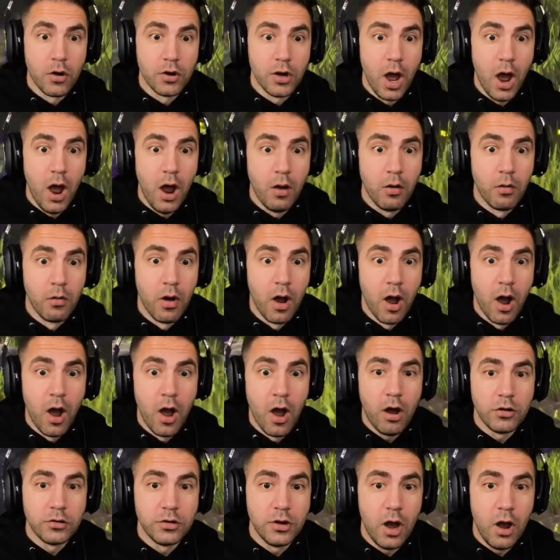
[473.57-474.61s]
Oh, no.
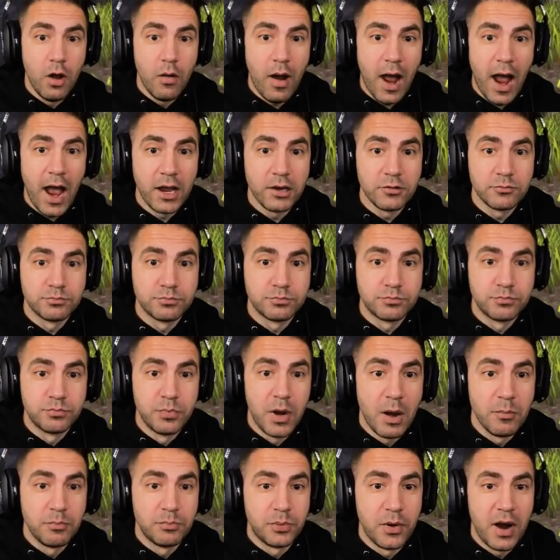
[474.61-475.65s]
Oh, no. I,
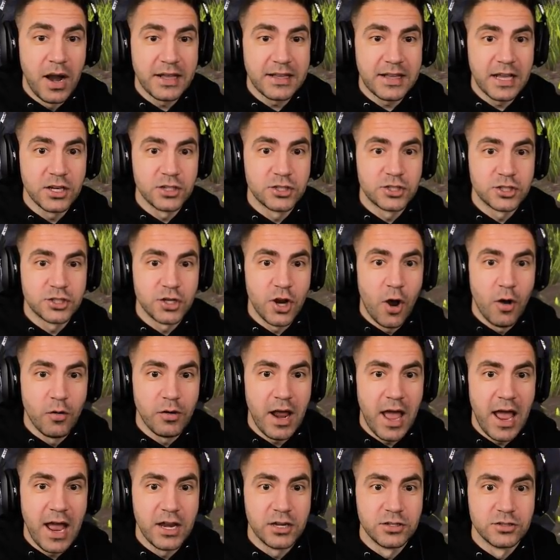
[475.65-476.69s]
I'm breaking
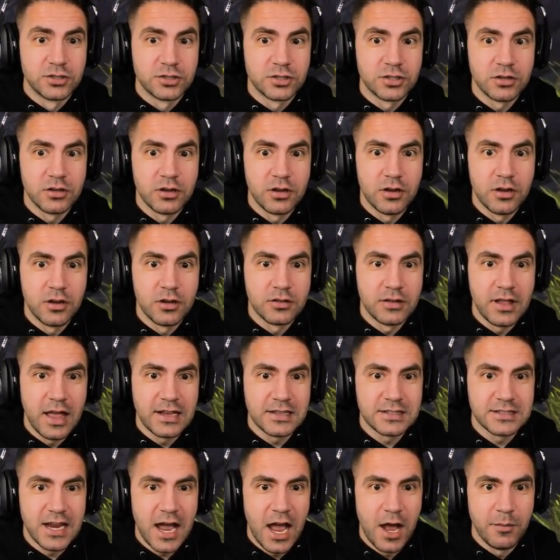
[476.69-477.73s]
Stonehenge
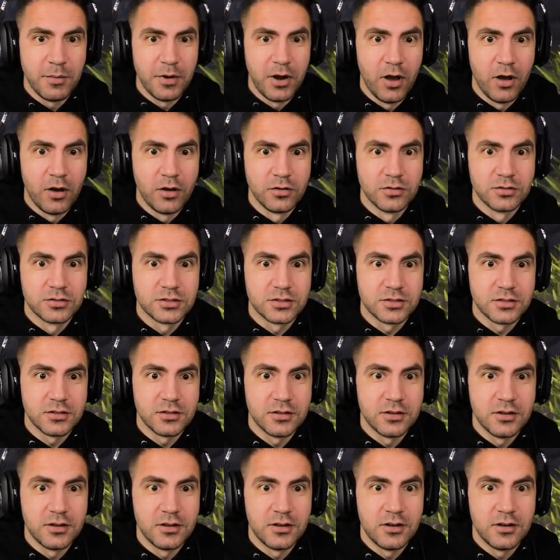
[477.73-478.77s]
like dominoes.
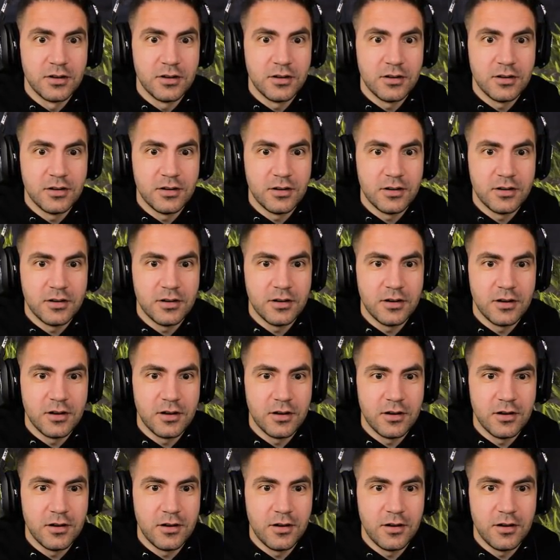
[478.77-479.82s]
Uh,